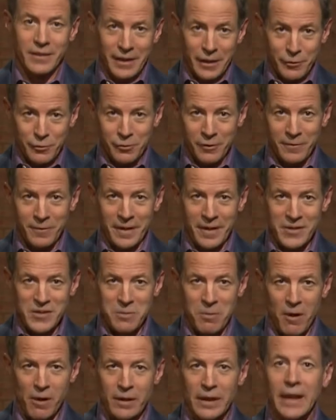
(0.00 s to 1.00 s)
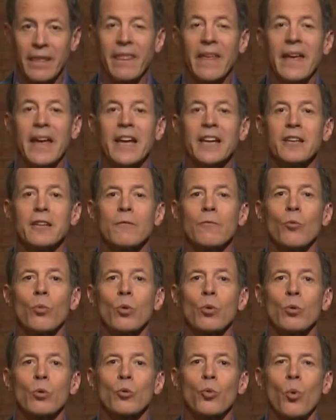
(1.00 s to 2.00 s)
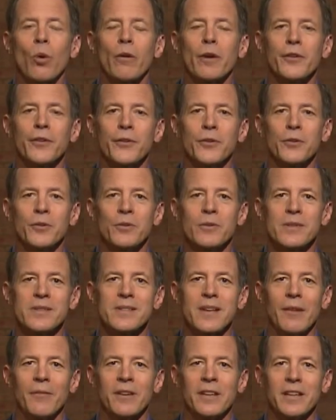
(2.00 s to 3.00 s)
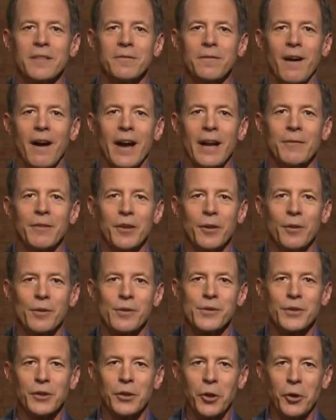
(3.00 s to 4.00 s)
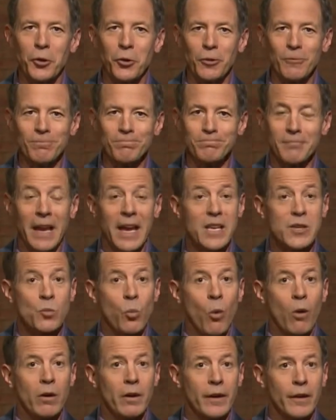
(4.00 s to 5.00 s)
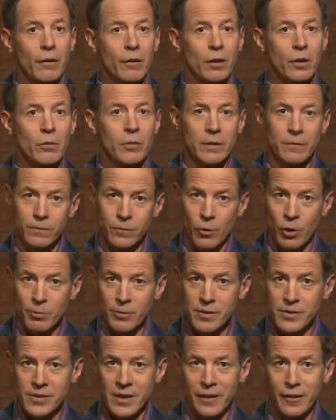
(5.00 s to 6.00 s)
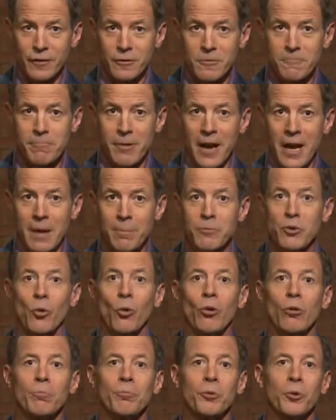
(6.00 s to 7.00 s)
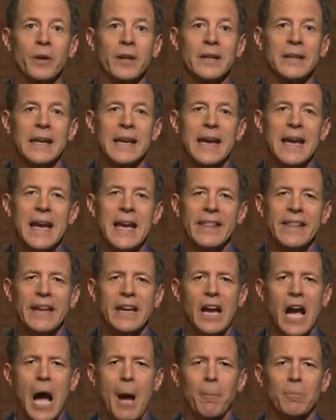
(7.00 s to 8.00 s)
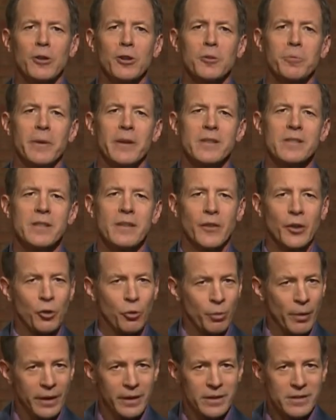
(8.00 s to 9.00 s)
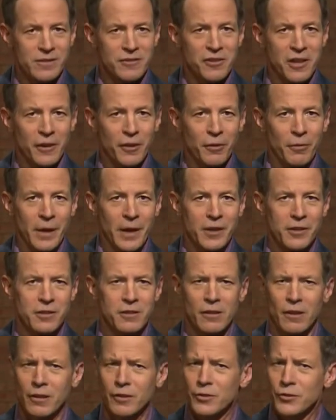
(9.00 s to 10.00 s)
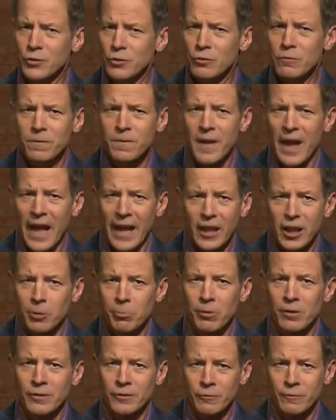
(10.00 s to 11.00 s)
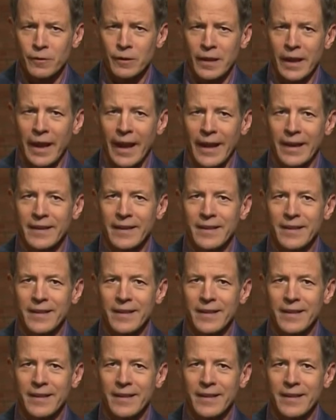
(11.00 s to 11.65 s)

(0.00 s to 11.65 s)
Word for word: other events marking the end of World War II 75 years ago. As war hero and former Senator Bob Dole put it, the accomplishments of the greatest generation are too valuable to forget.